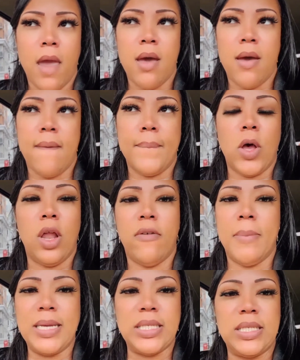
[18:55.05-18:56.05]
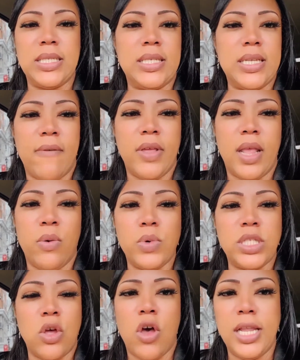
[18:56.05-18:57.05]
um, all of my senses and everything
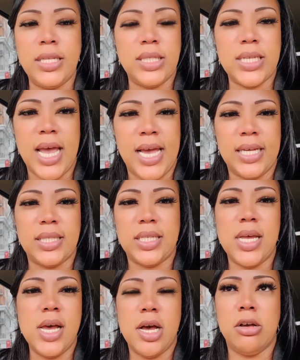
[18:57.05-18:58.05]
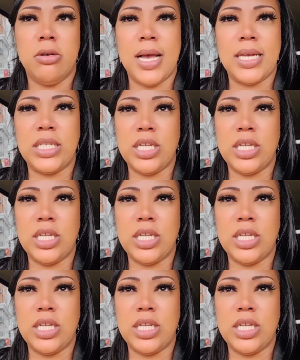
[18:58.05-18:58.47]
was all intact um, i